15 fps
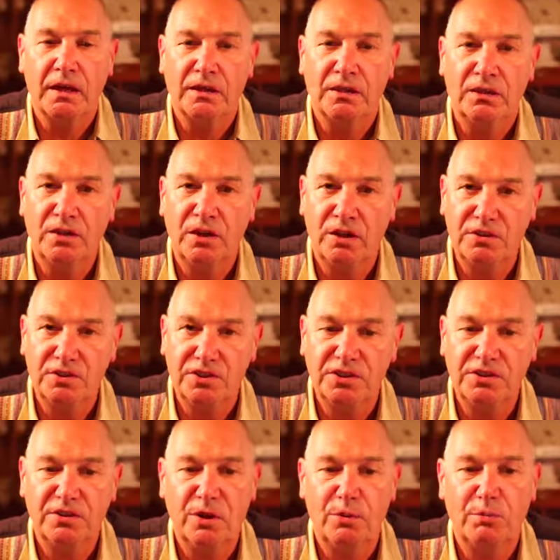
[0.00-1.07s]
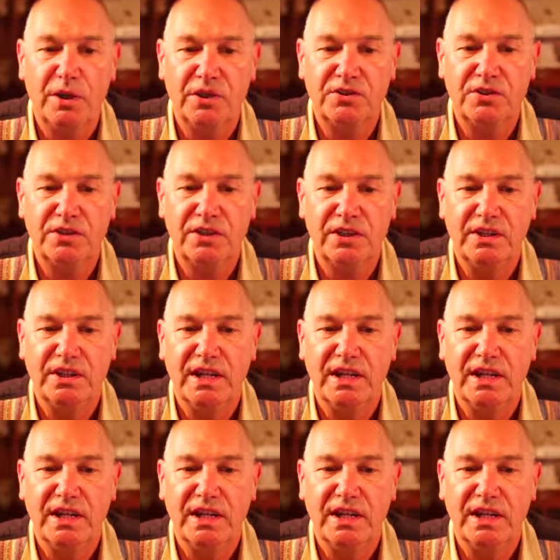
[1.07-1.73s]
Knox is not mentioned in the